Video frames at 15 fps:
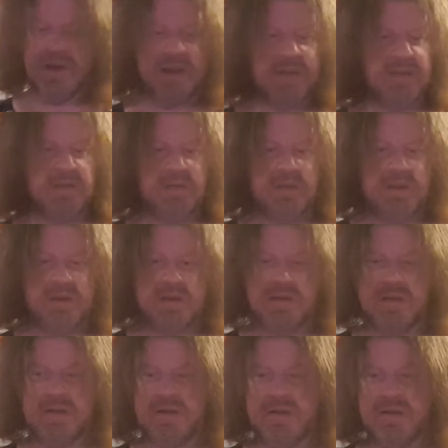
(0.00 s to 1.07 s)
how you do that.
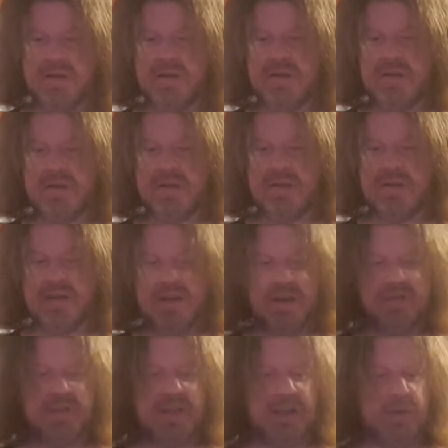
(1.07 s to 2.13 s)

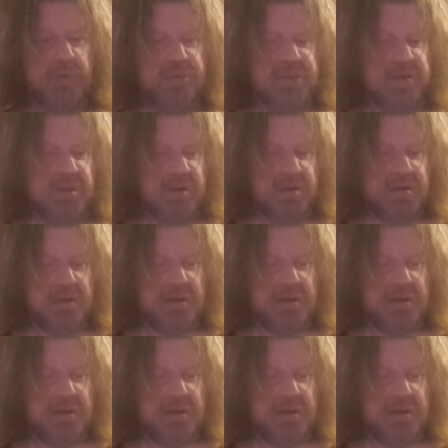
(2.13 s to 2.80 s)
How, how would you go?